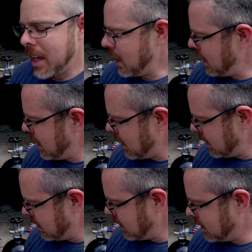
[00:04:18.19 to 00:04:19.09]

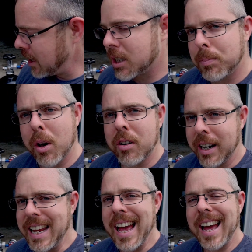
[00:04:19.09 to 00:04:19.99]
and this motor
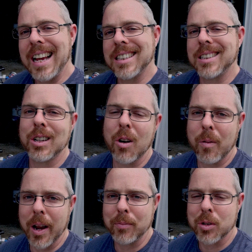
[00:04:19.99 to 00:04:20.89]
he has is going to rev